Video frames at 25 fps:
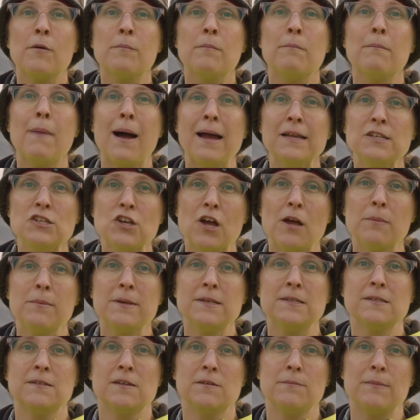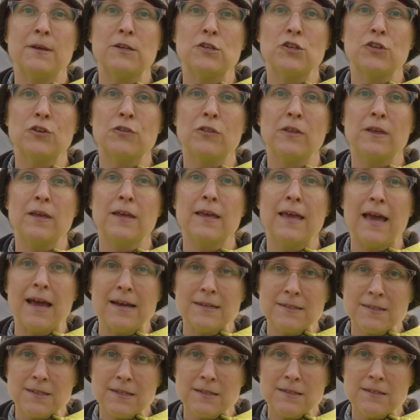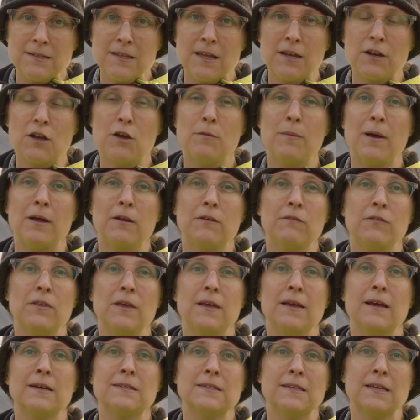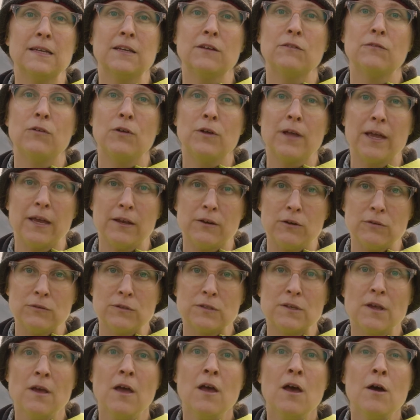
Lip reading: My job is to measure the gases that come out of the Icelandic volcanoes,